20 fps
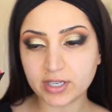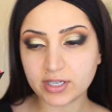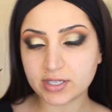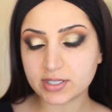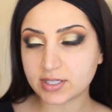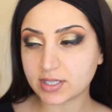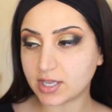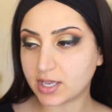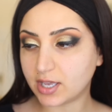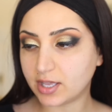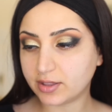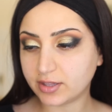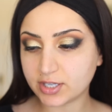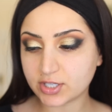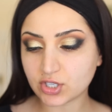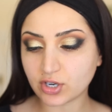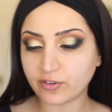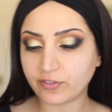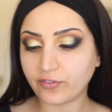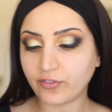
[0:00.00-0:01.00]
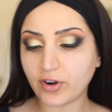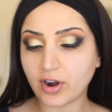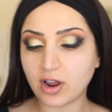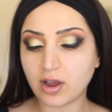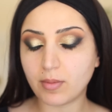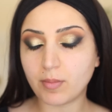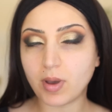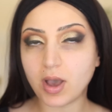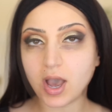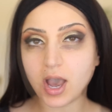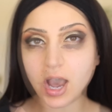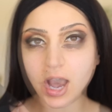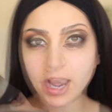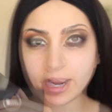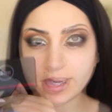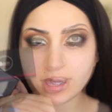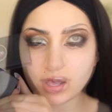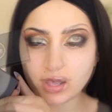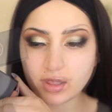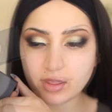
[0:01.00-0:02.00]
Alright, now I'm showing you my
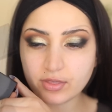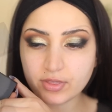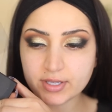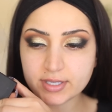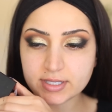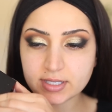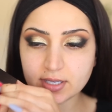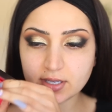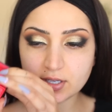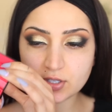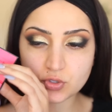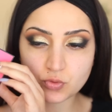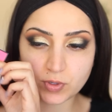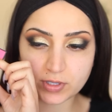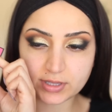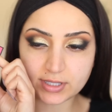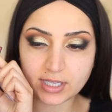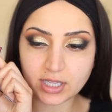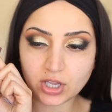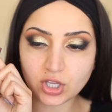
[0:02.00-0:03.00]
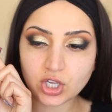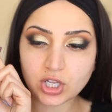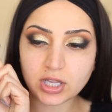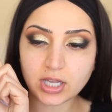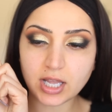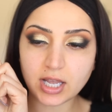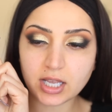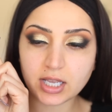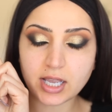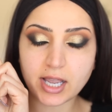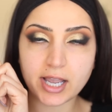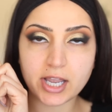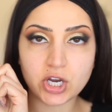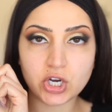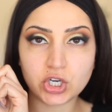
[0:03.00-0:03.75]
current favorite mink lashes,